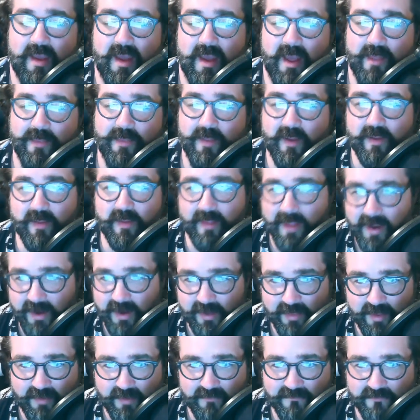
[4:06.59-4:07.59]
I think a lot
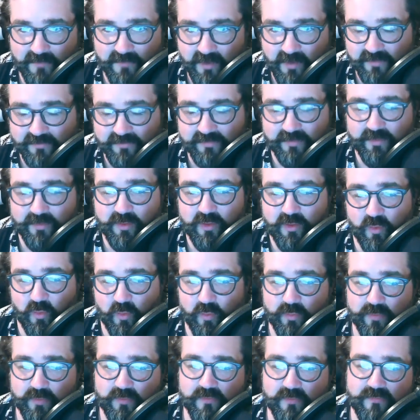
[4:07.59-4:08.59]
of that falls on the
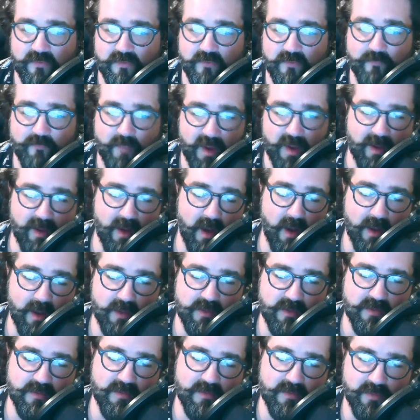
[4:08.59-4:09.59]
shoulders of Mike
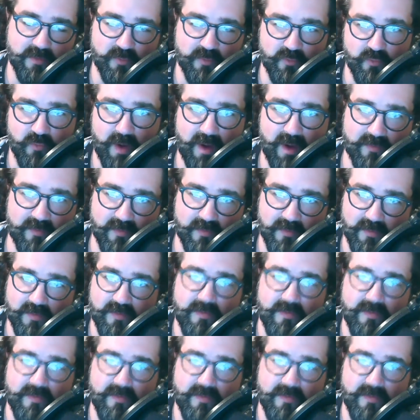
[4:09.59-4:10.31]
Hodges, the director.